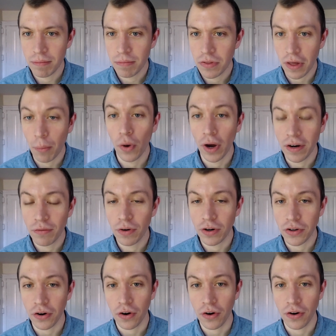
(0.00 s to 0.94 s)
somewhat
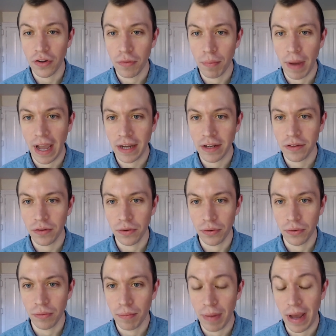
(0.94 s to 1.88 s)
returns back
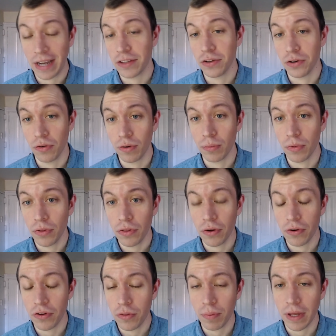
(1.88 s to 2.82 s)
to back to normal, so
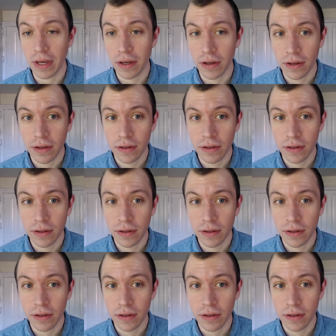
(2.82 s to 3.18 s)
to speak.